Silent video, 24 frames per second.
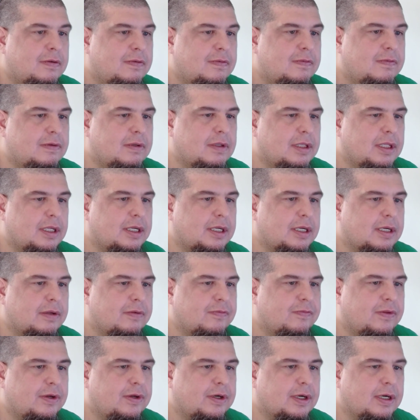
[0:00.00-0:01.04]
feel like
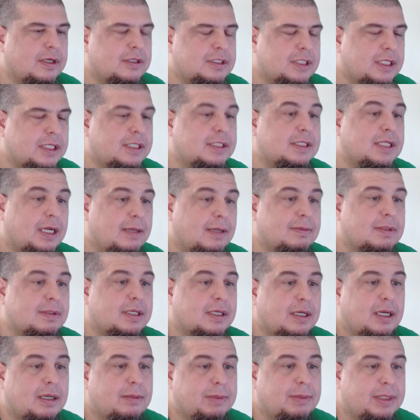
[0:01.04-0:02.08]
if they're going to take time to
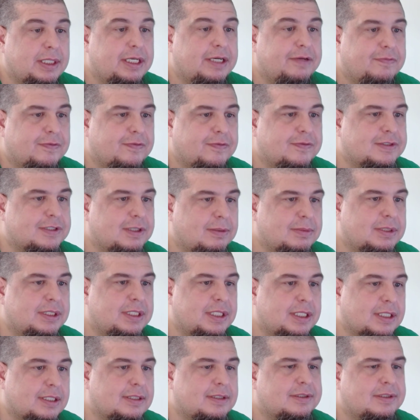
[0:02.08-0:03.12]
comment, even if it's something
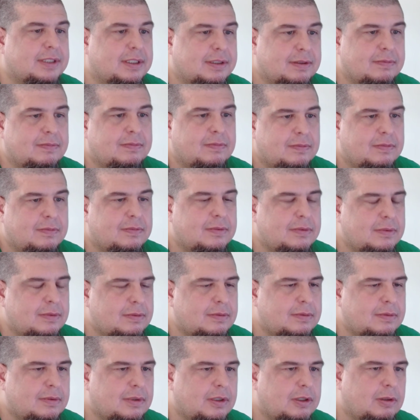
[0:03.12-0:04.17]
dickish,
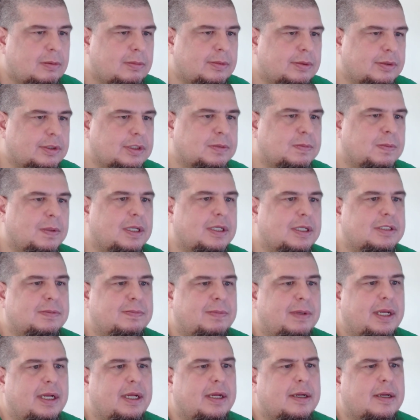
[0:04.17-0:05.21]
I want a response
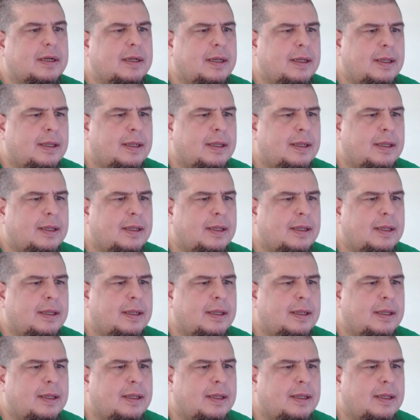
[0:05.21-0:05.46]
back.